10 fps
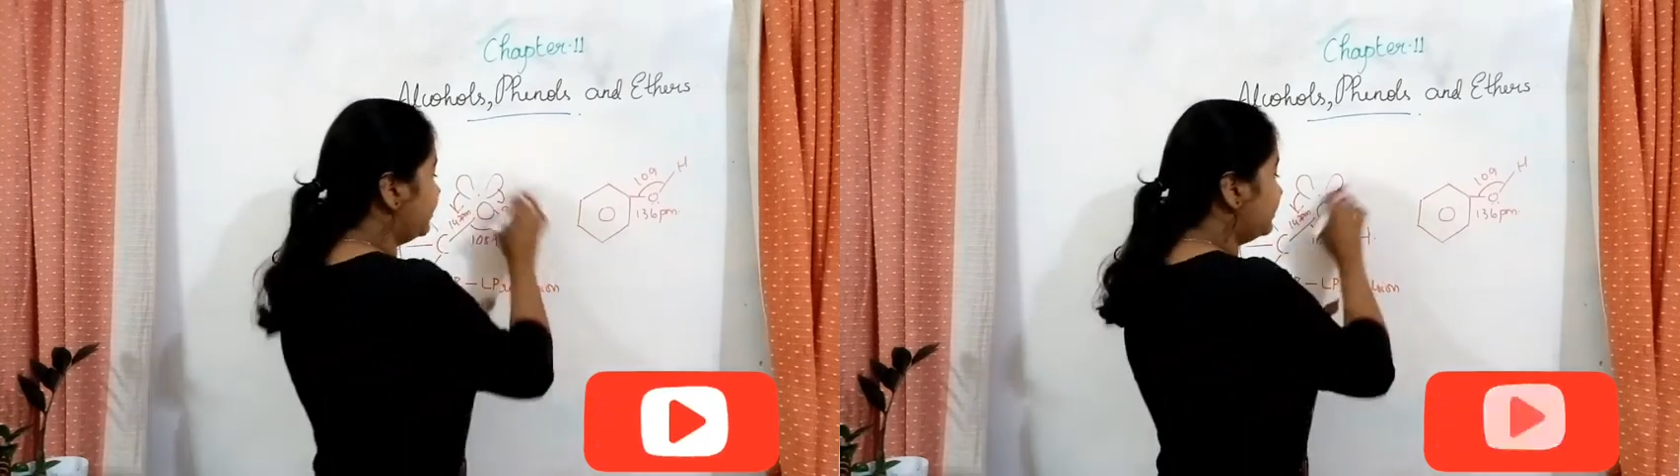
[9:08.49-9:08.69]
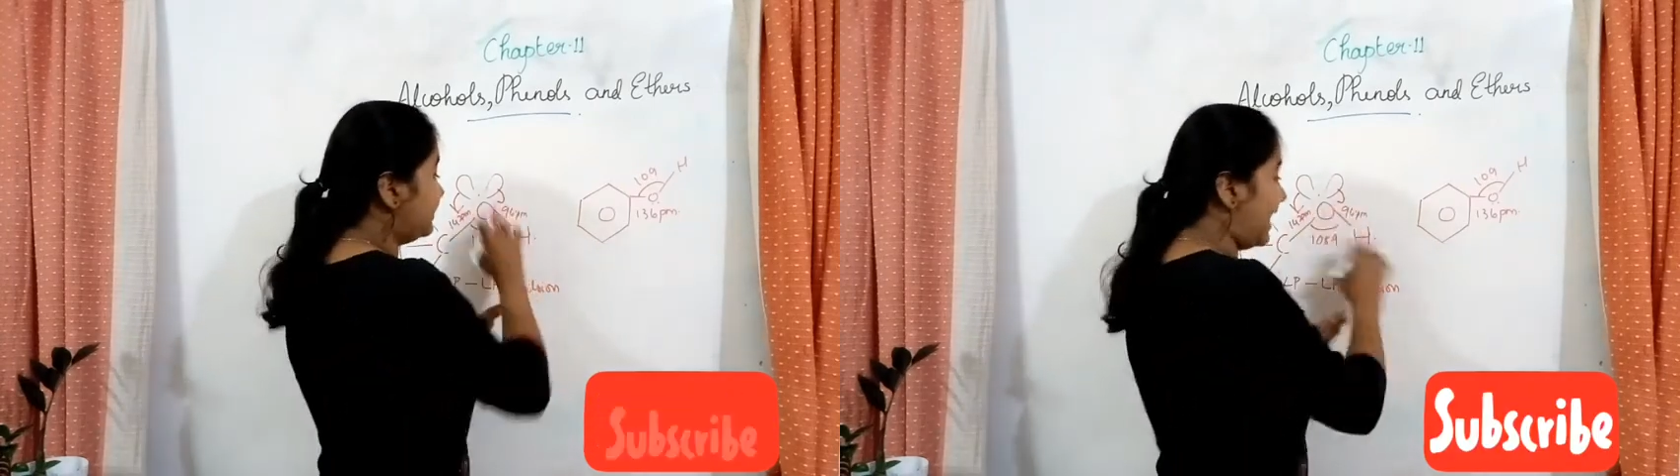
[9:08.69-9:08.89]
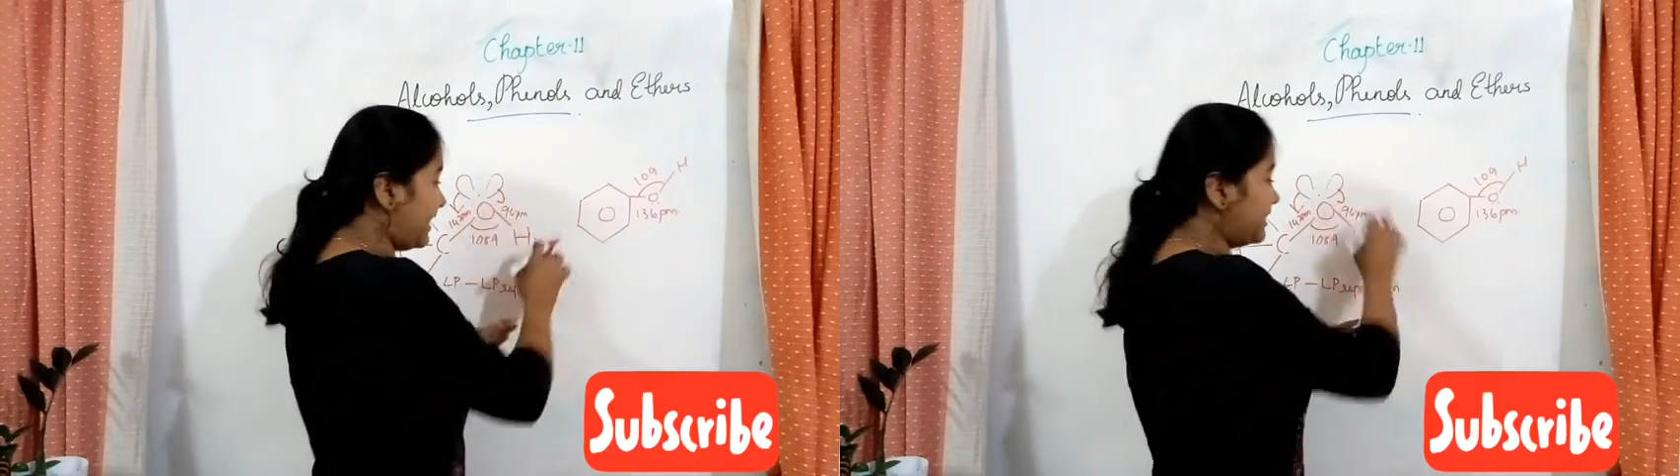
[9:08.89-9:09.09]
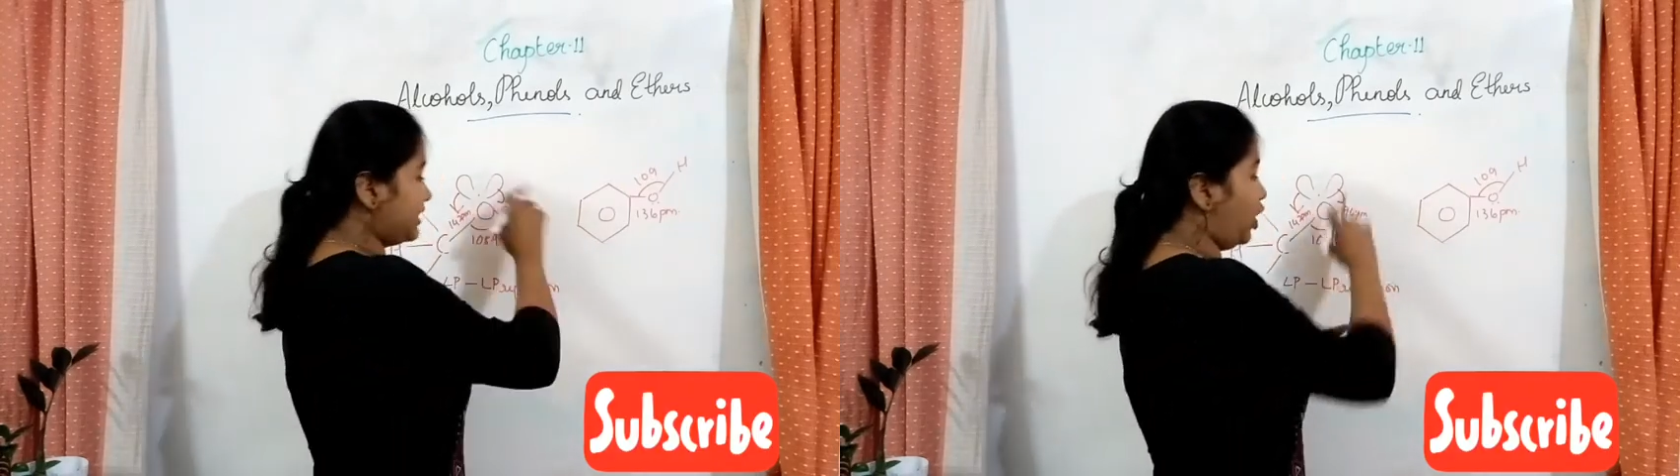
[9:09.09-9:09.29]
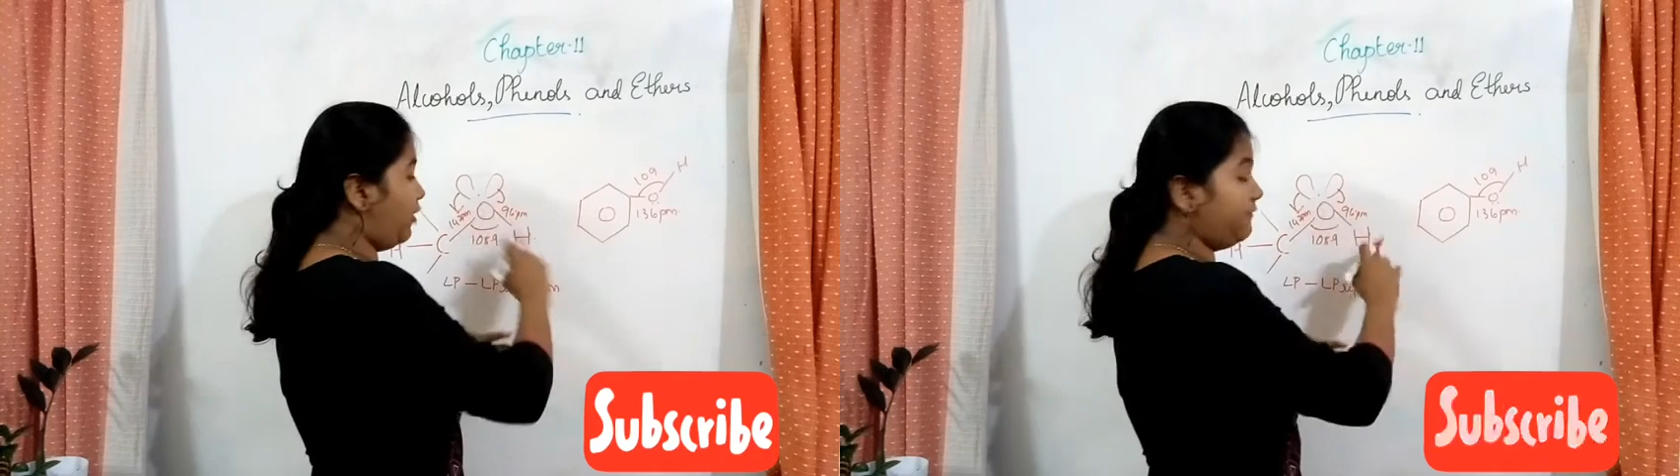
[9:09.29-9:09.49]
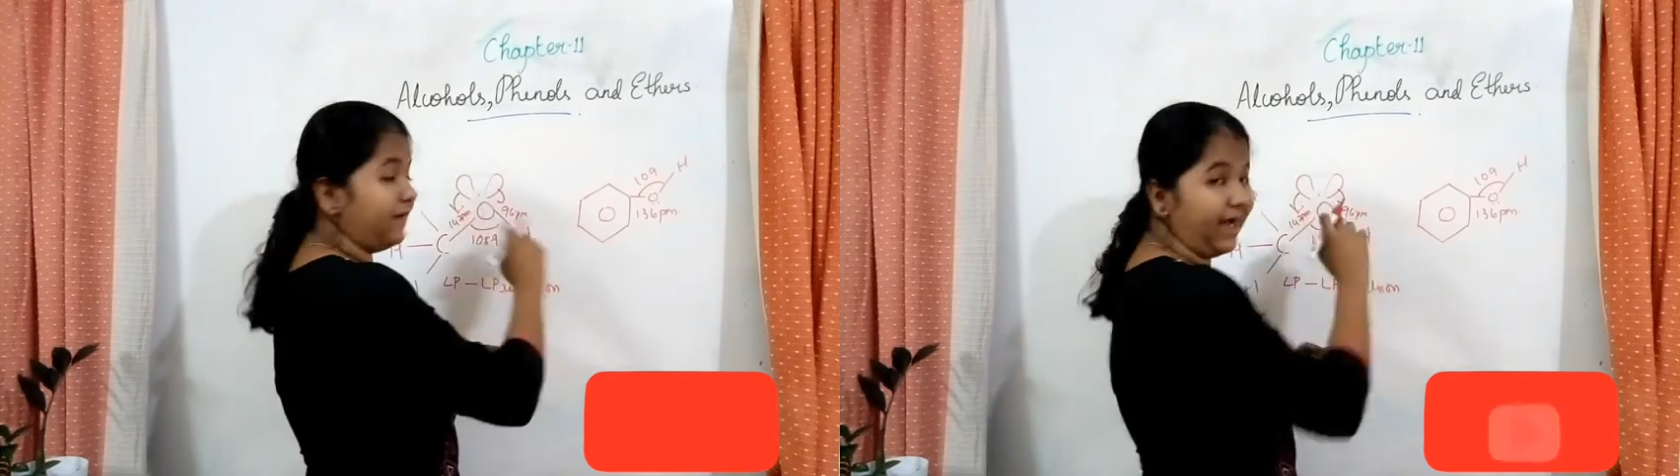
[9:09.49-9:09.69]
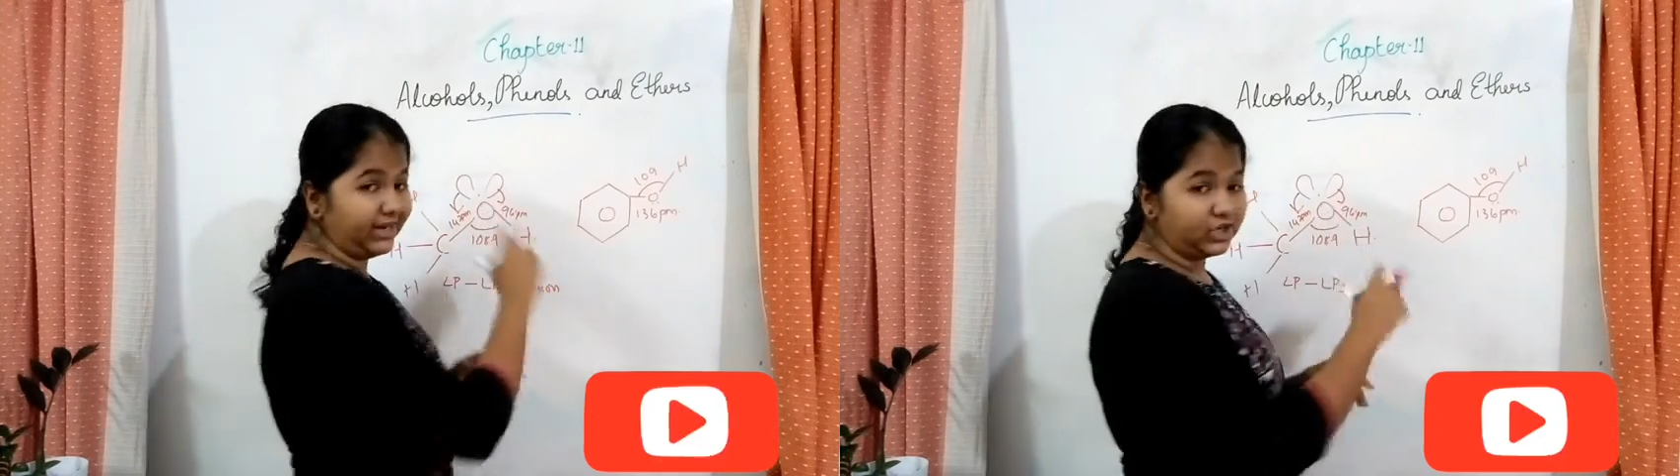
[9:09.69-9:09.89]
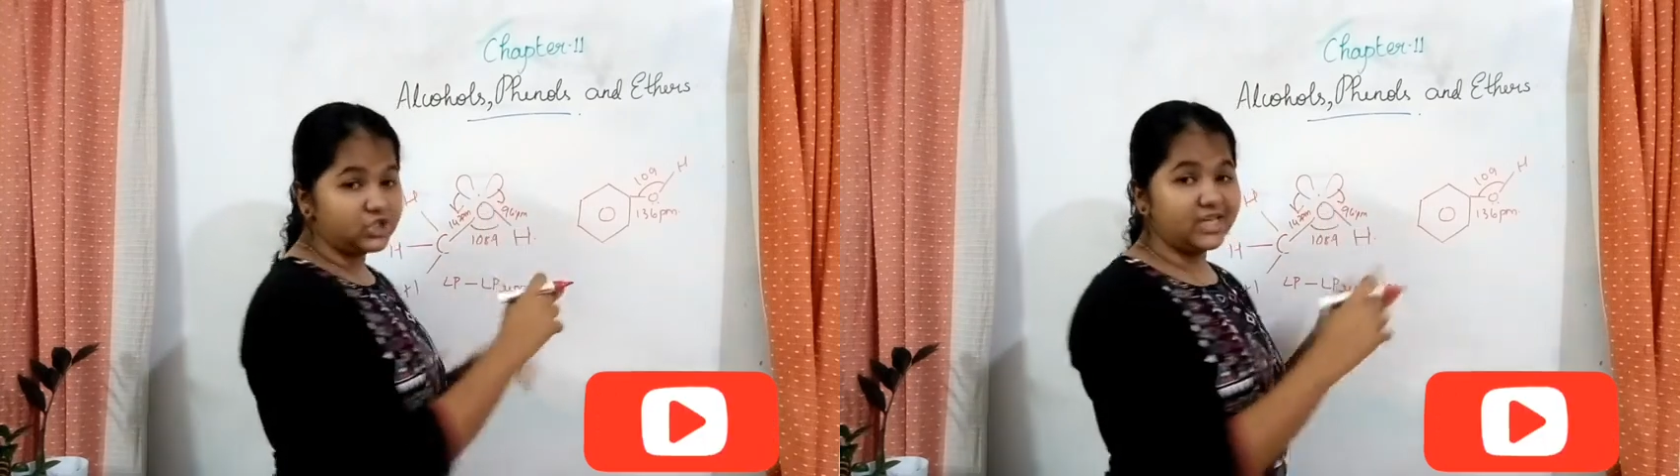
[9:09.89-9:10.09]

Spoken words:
length of hydrogen